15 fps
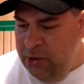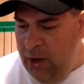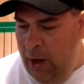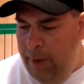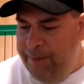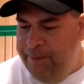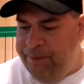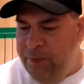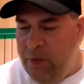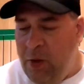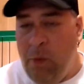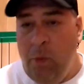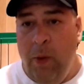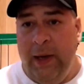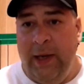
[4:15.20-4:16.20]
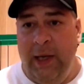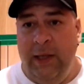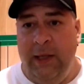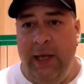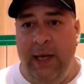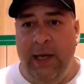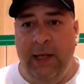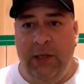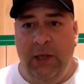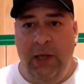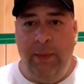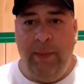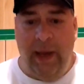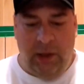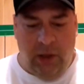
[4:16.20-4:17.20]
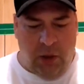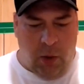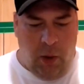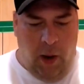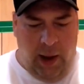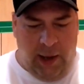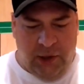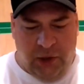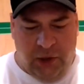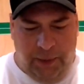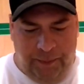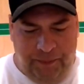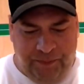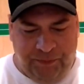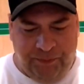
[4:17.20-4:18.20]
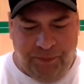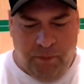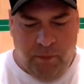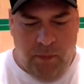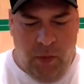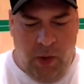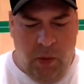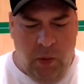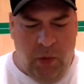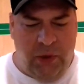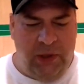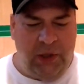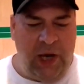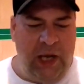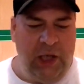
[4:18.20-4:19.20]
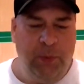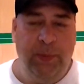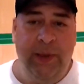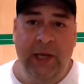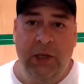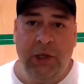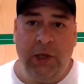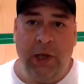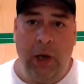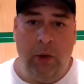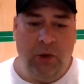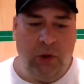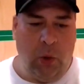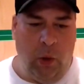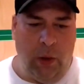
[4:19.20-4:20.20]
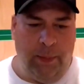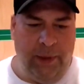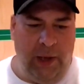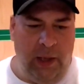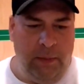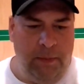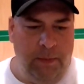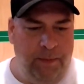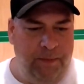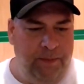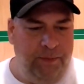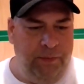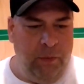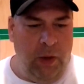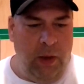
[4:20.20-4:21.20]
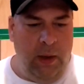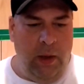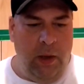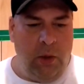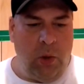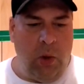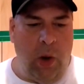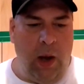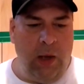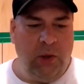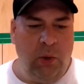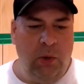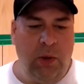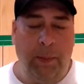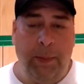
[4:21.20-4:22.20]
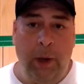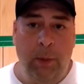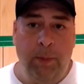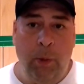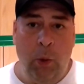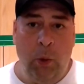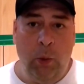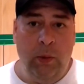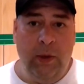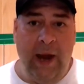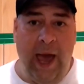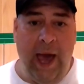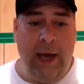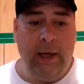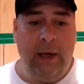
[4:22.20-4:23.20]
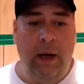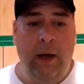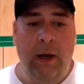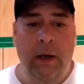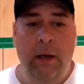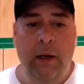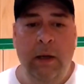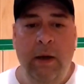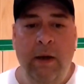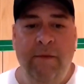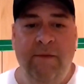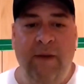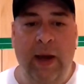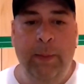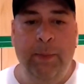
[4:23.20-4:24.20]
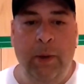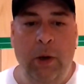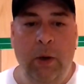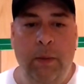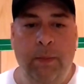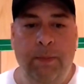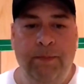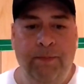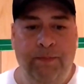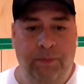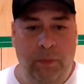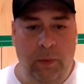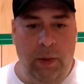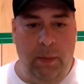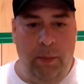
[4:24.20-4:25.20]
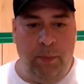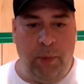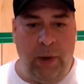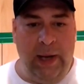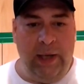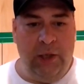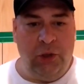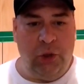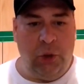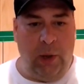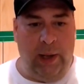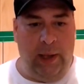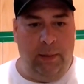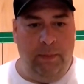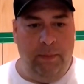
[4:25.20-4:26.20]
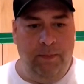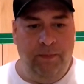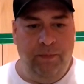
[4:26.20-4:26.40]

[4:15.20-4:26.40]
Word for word: So what he did is he made the cross with a Jay's Peach Ghost Scorpion, cross with a purple Naga Viper Brain Strain.